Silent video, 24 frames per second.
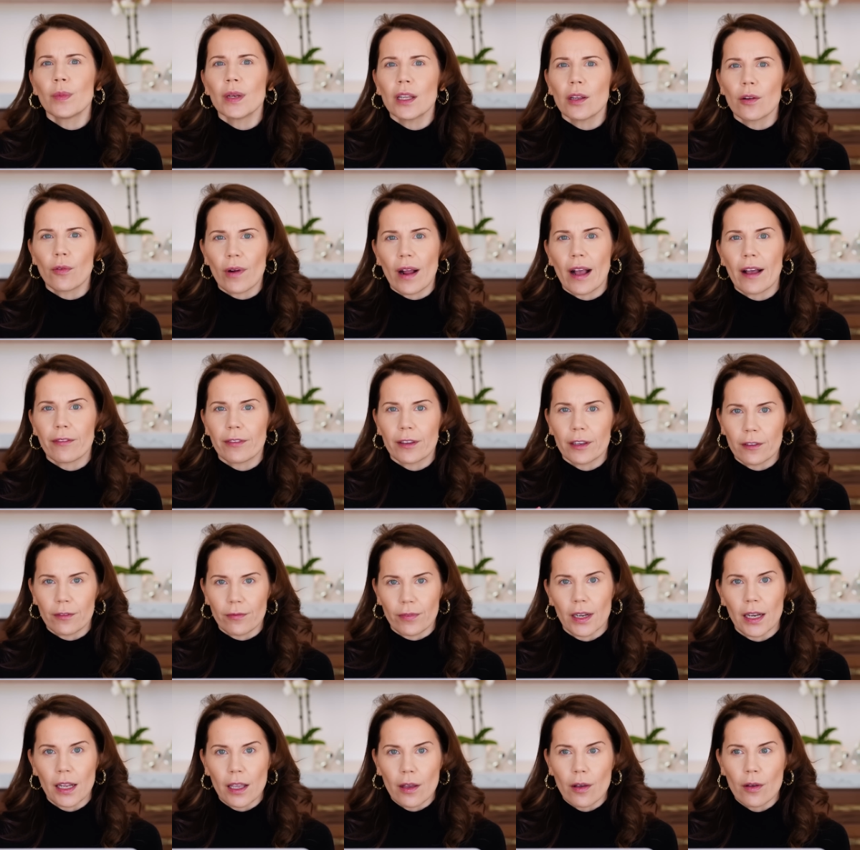many graphic
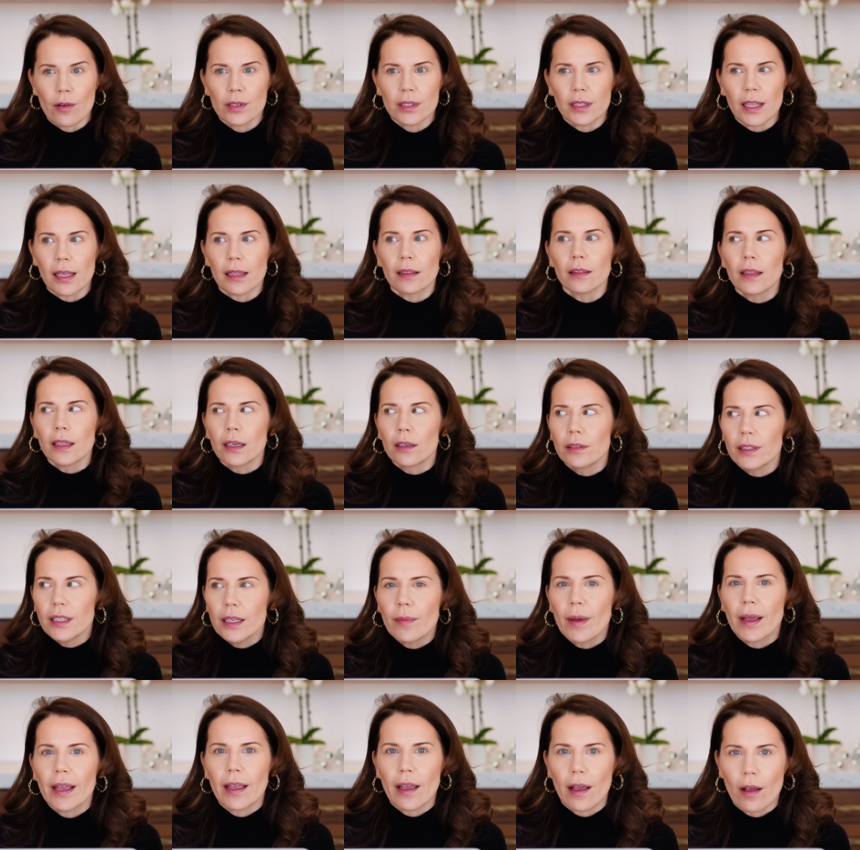videos. Like, literally
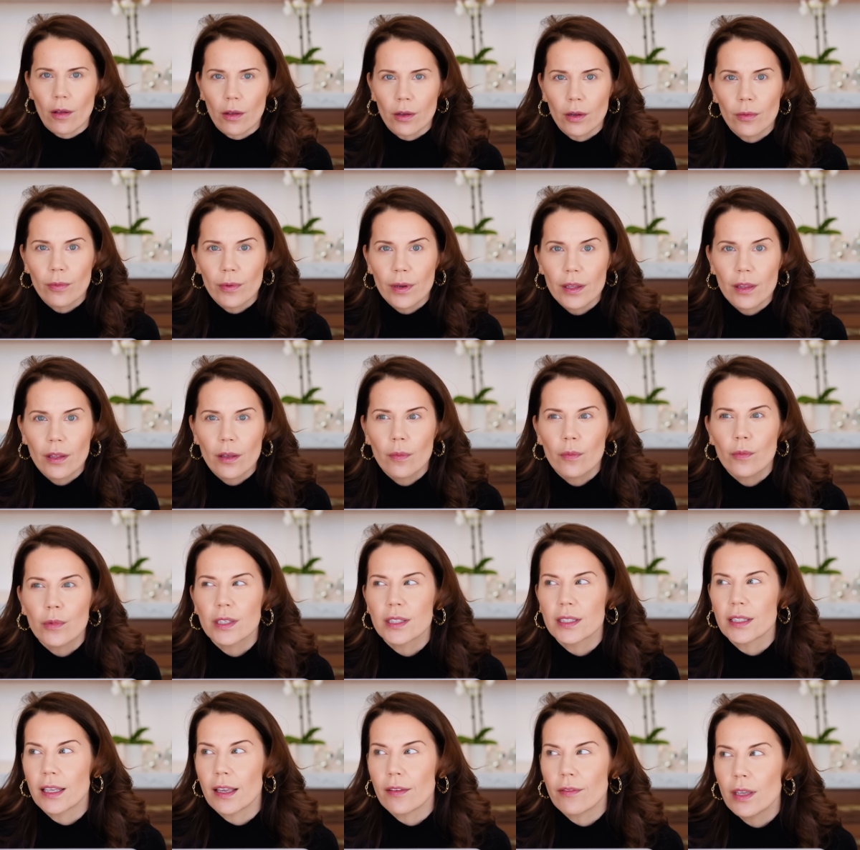my algorithm
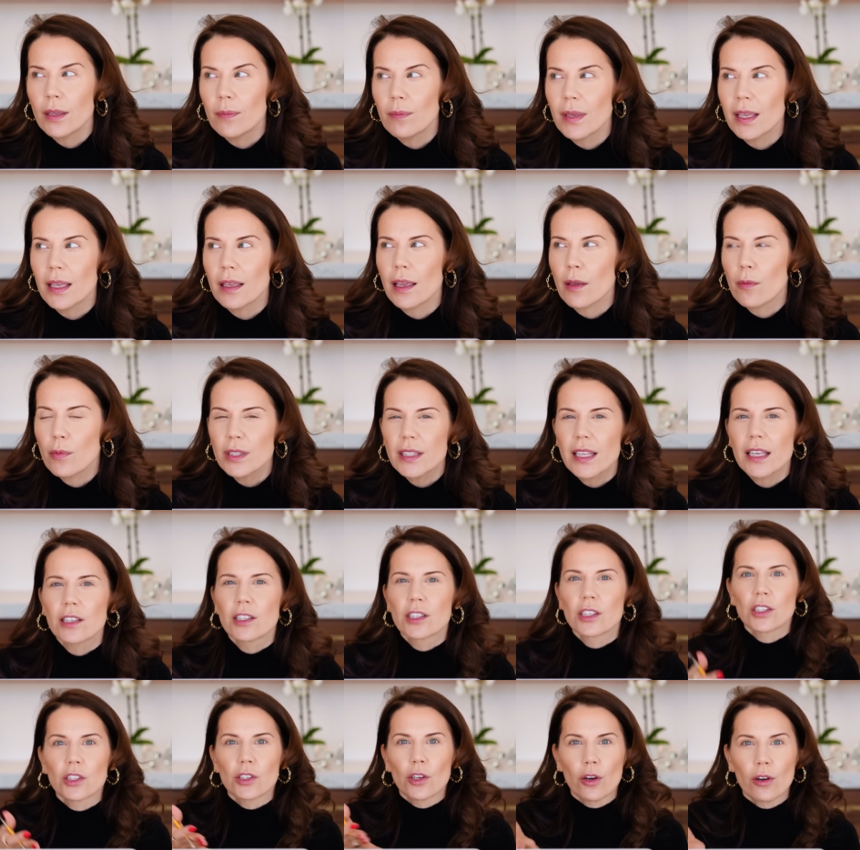was giving me, it was like
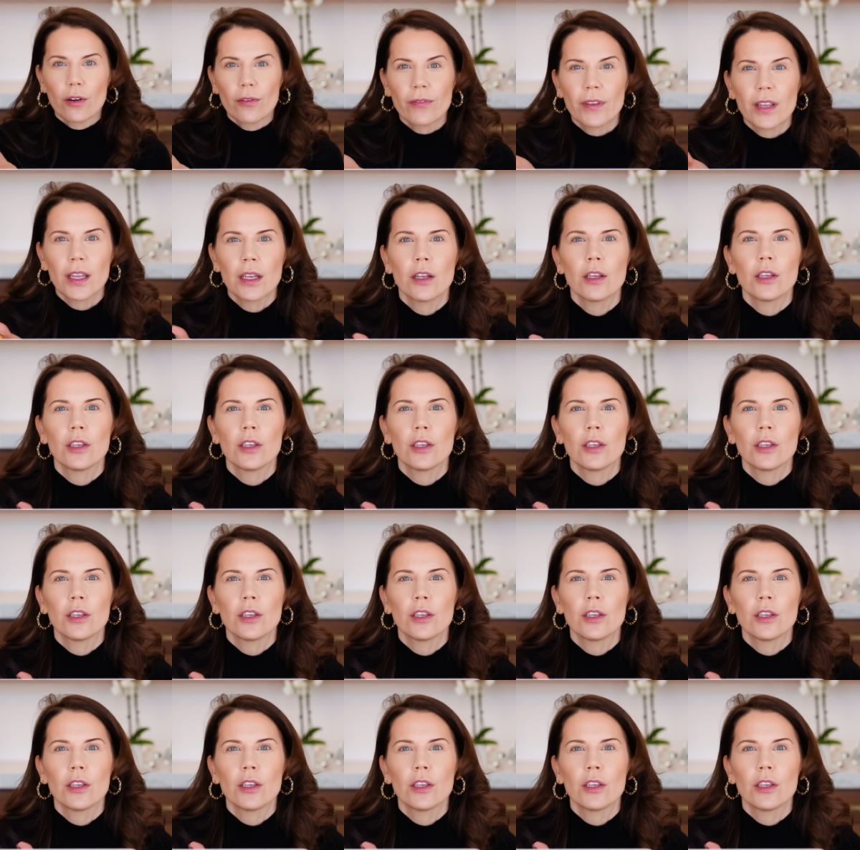serving